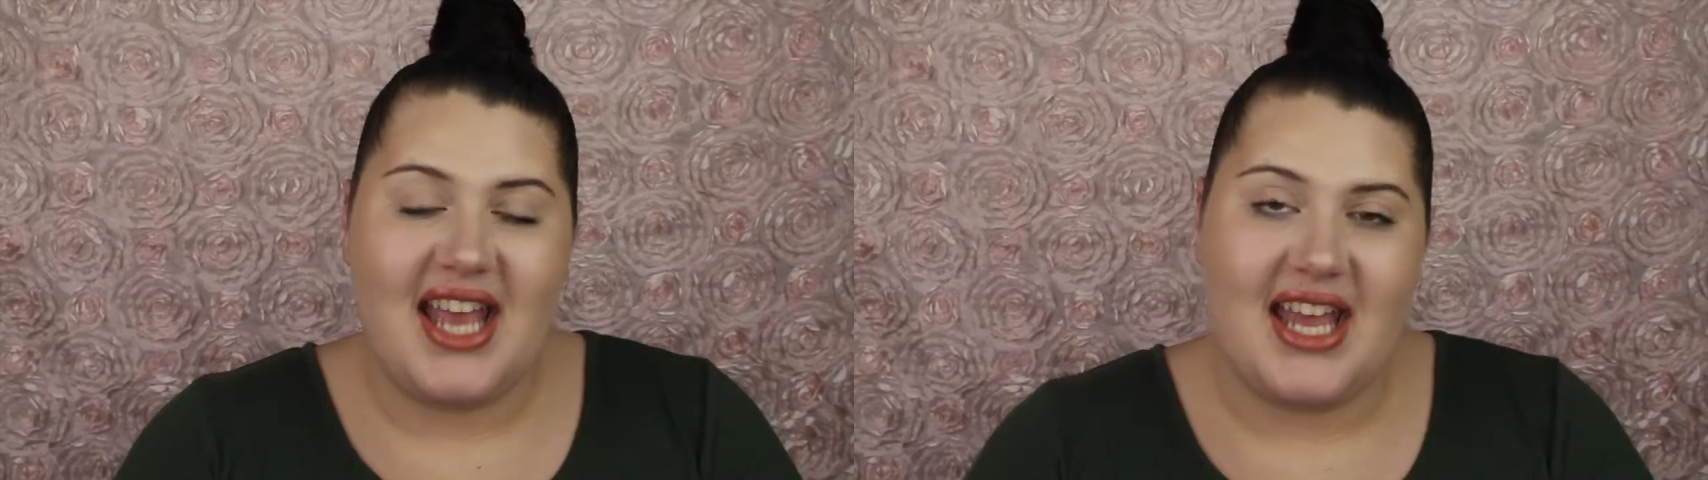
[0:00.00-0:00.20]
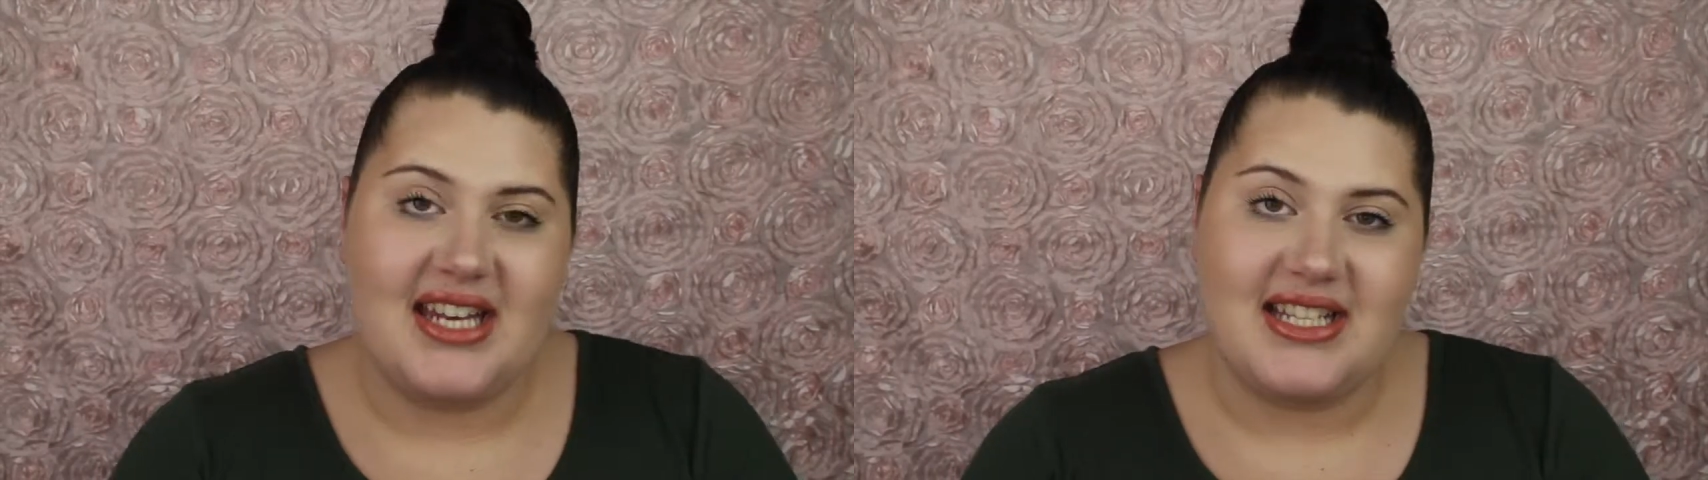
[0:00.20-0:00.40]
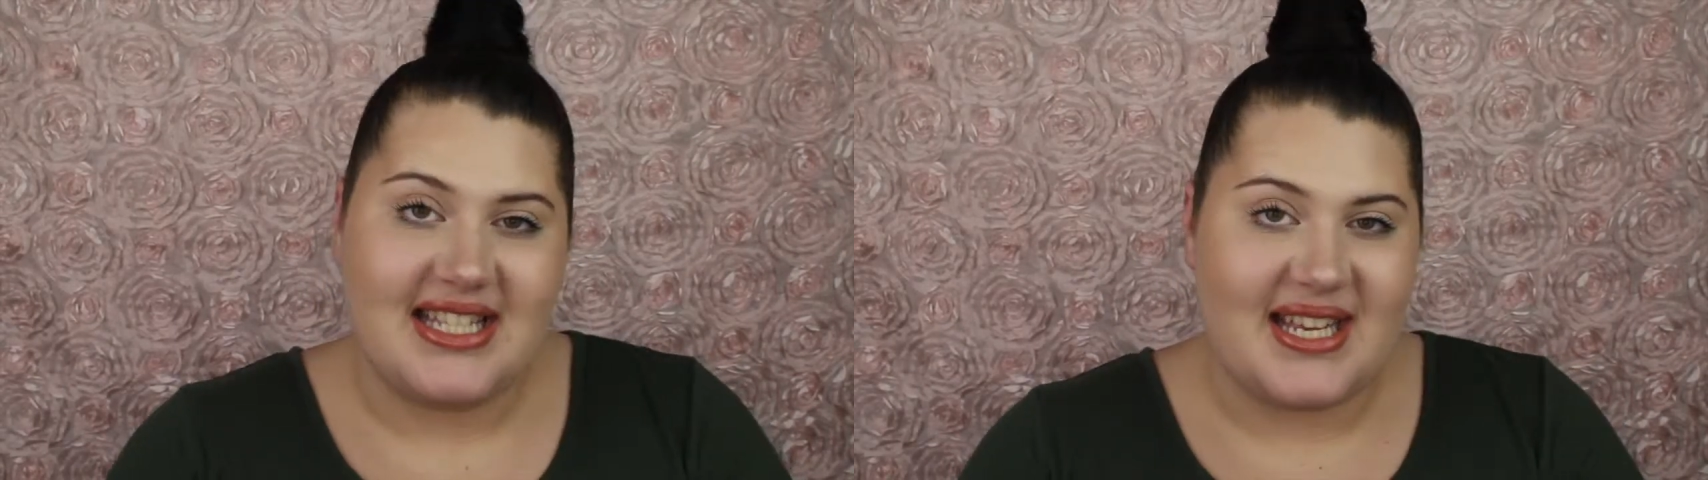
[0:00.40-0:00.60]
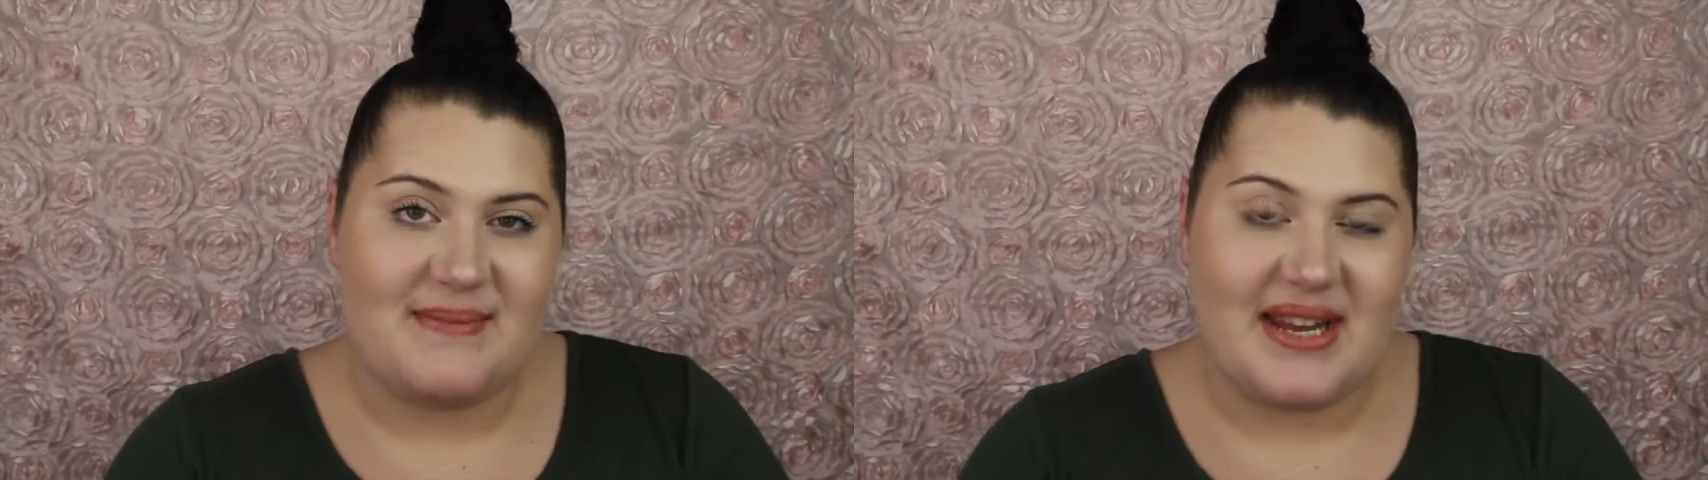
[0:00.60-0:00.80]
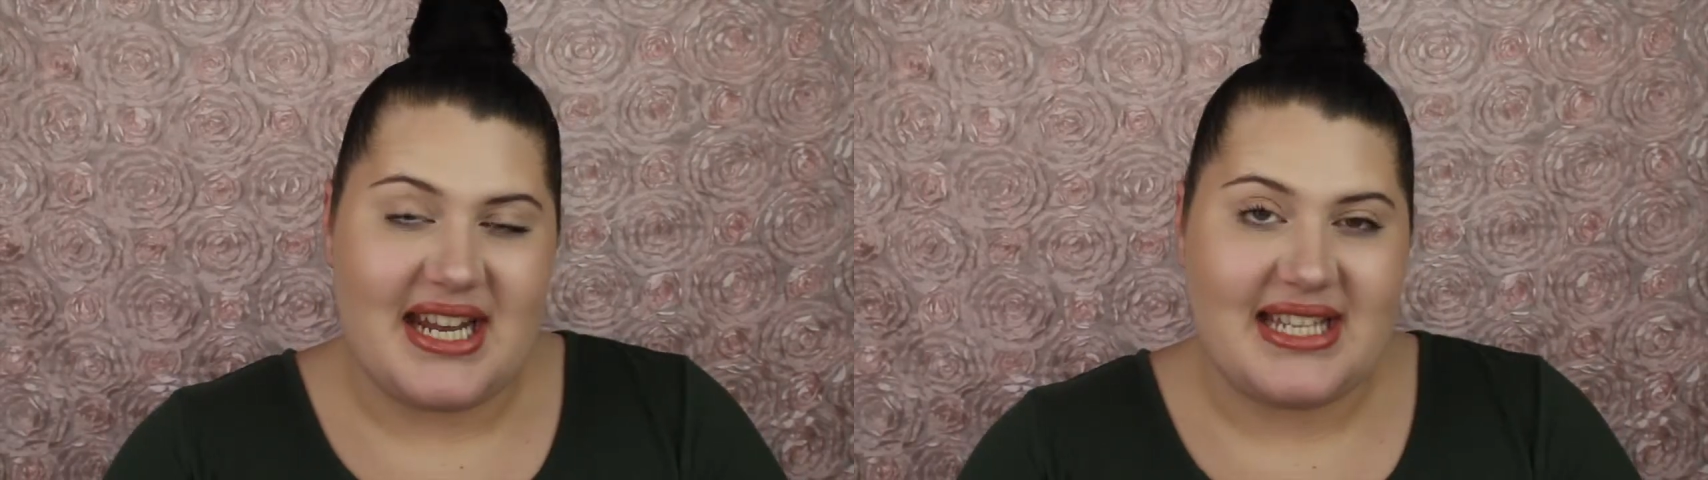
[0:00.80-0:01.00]
and I'll see you
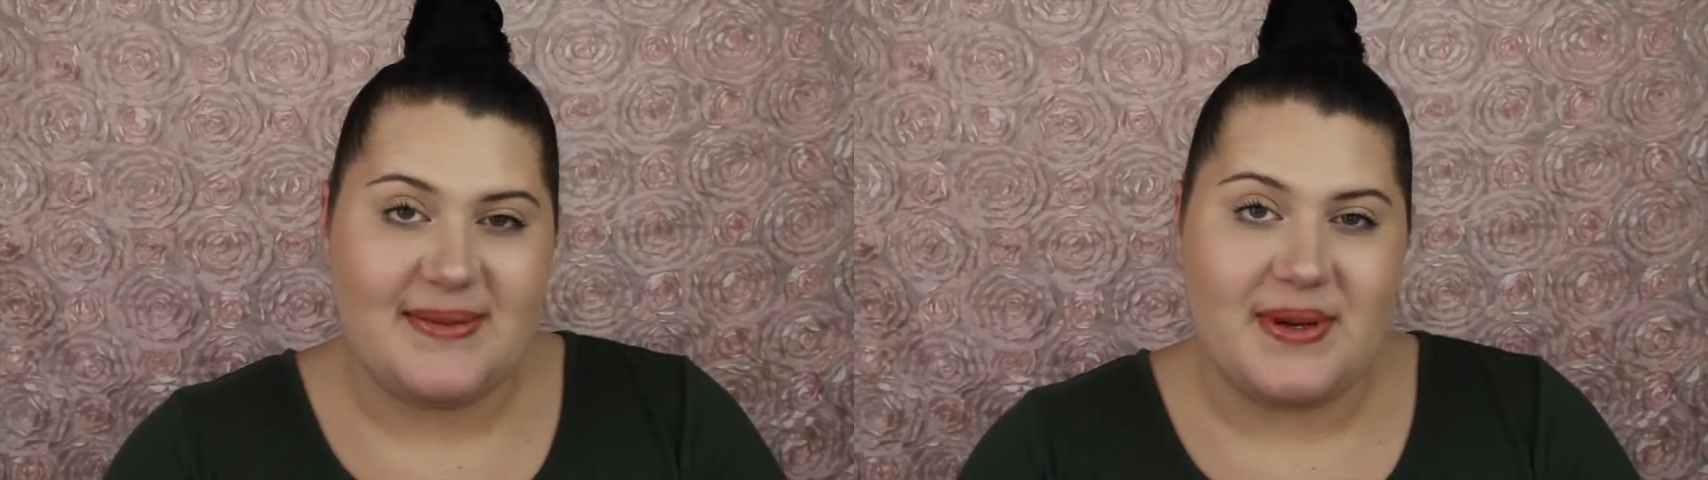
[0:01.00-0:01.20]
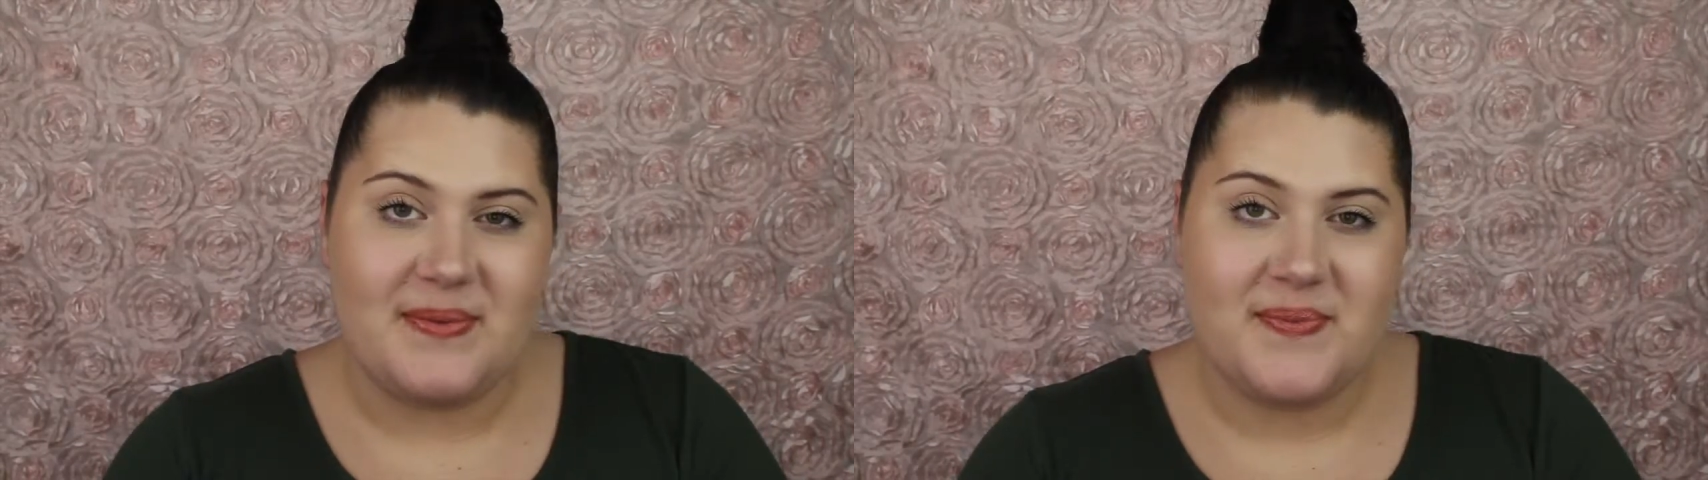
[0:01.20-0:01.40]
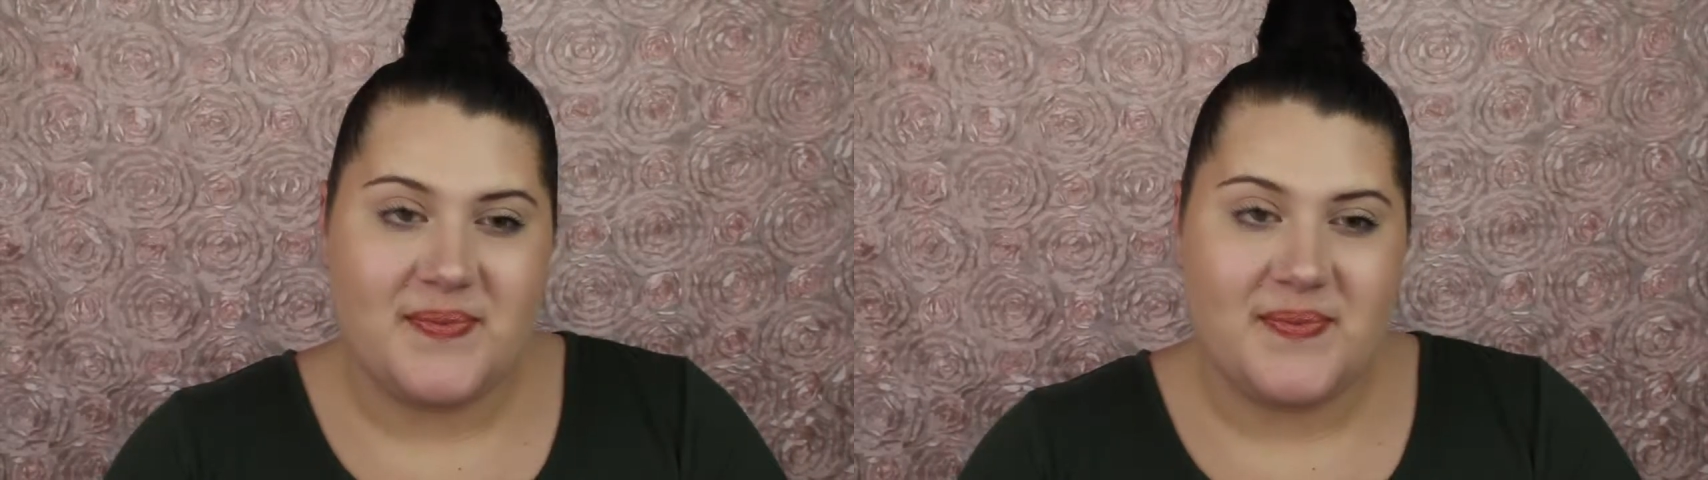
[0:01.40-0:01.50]
in my next one.